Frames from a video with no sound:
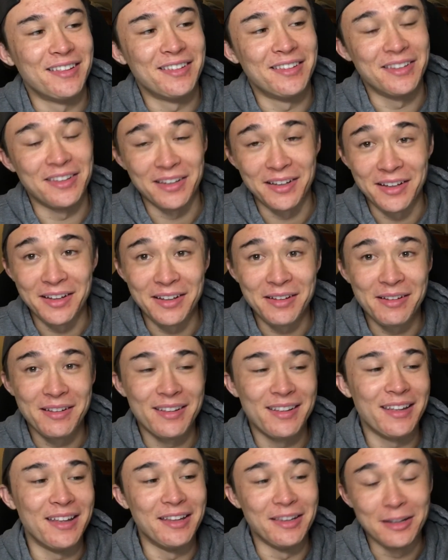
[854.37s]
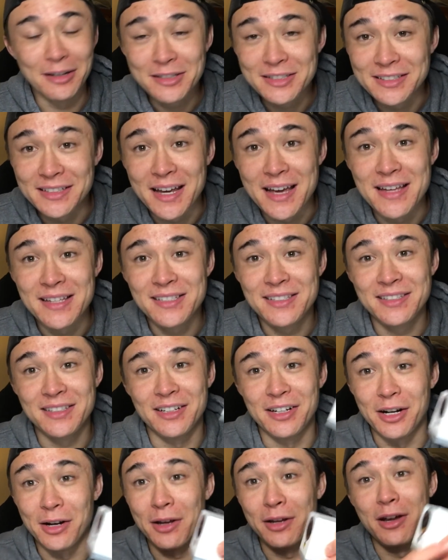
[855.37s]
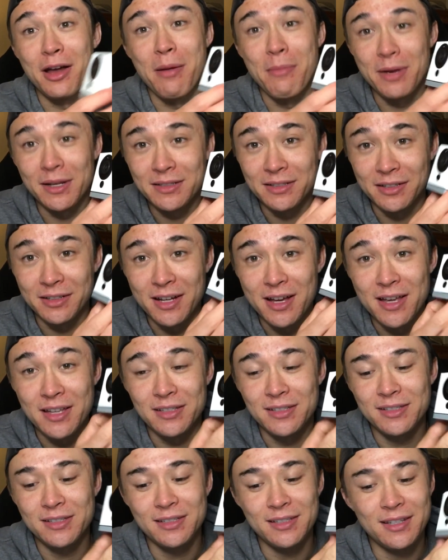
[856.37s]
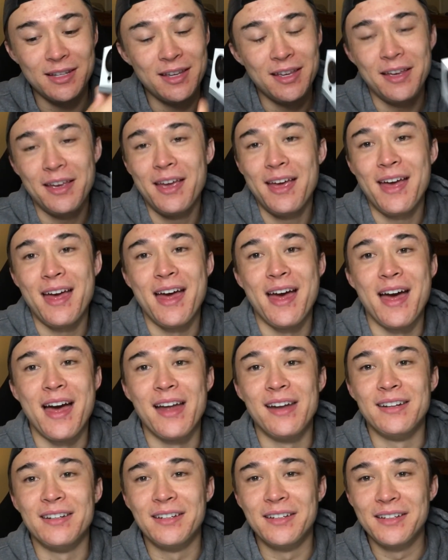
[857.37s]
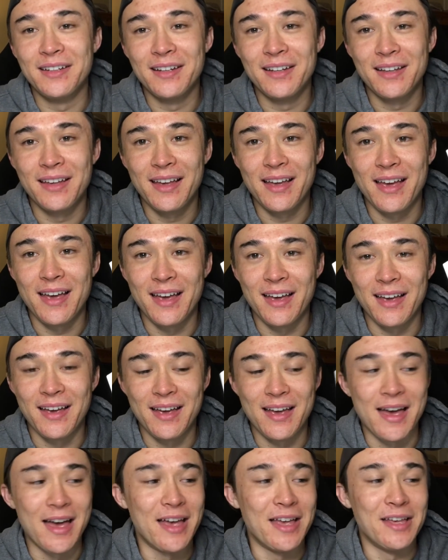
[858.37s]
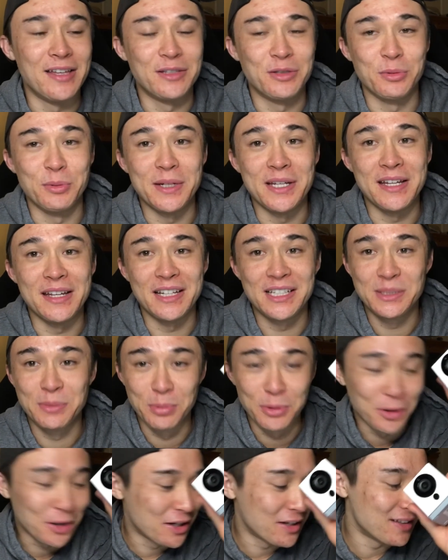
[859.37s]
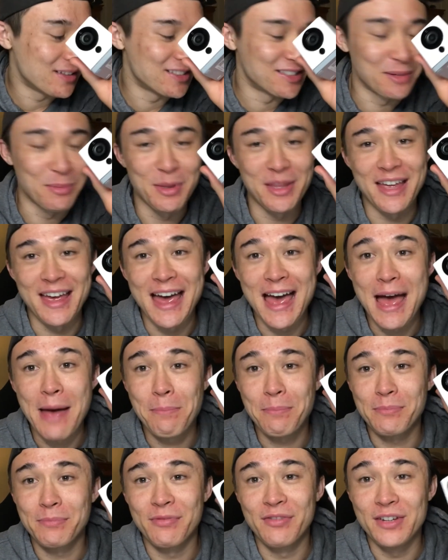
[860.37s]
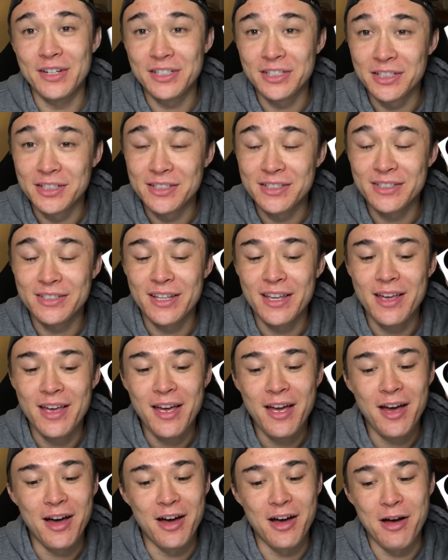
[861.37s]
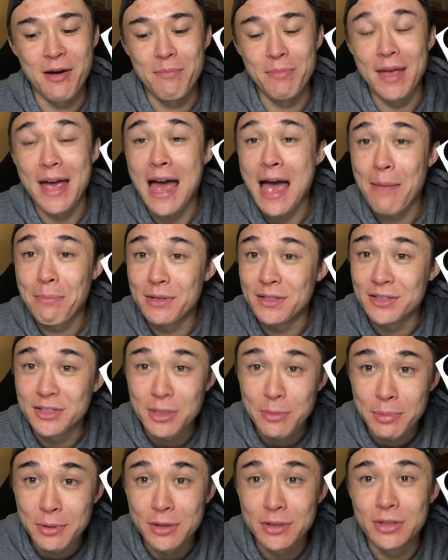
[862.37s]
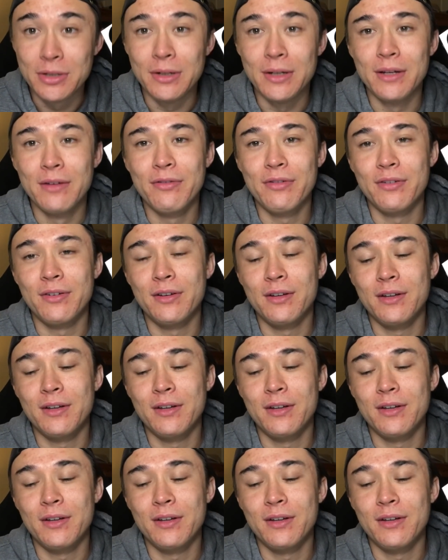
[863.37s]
It looks nice, the ergonomics are nice, and as we explored some of the app features, the app is super intuitive